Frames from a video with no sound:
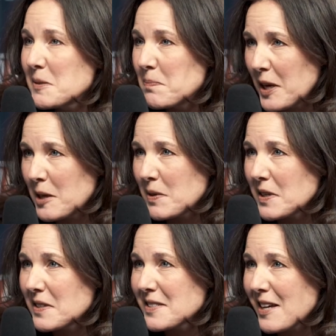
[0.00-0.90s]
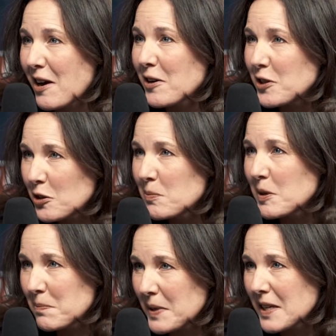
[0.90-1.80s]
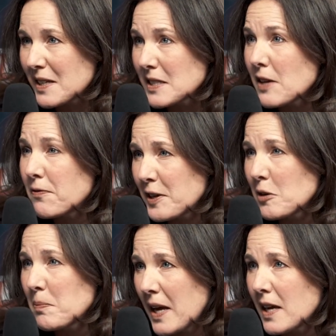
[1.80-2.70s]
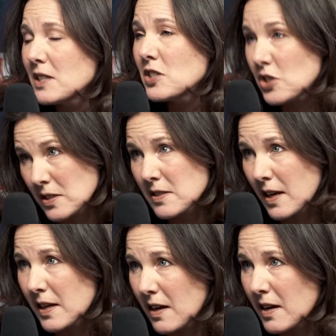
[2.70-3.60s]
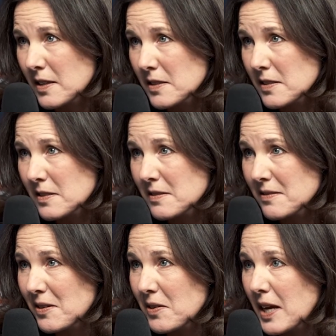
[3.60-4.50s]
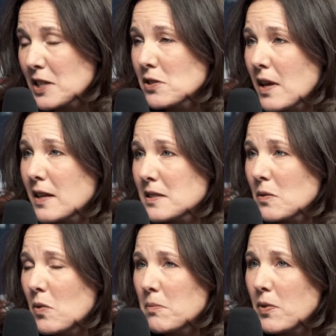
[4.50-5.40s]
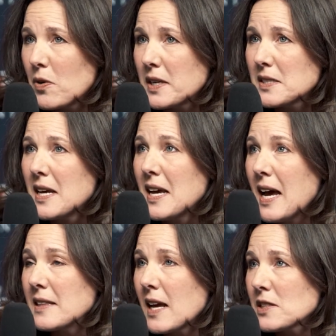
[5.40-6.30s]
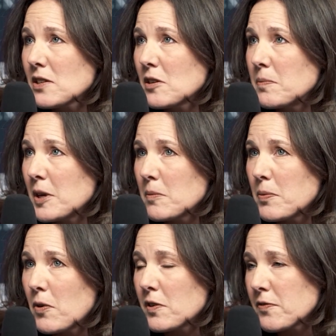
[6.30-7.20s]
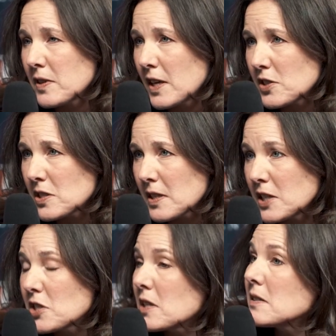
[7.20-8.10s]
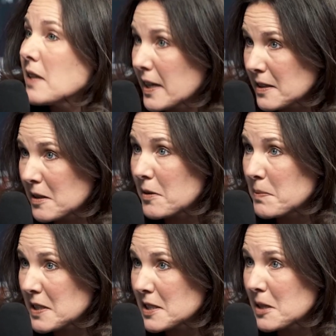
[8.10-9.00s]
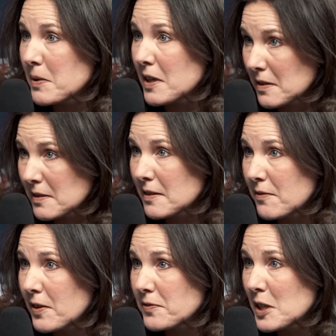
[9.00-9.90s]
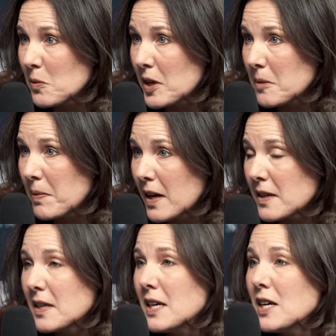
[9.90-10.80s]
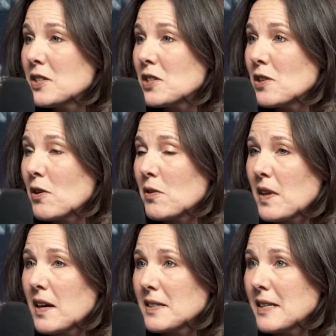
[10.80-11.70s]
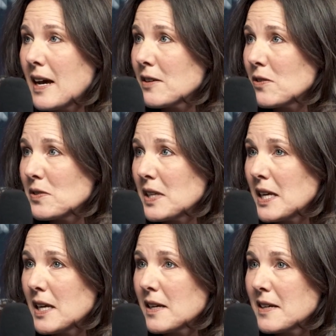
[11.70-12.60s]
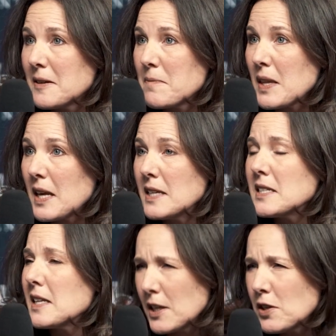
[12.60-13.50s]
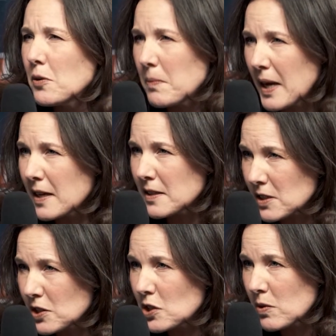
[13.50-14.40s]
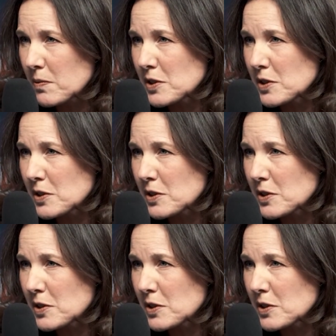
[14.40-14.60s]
babies are human beings that feel pain just like us. Okay, so that's the one point. And that's going to be important for legislation like the Mississippi 15-week ban, to know that not only is it inhumane to do what we're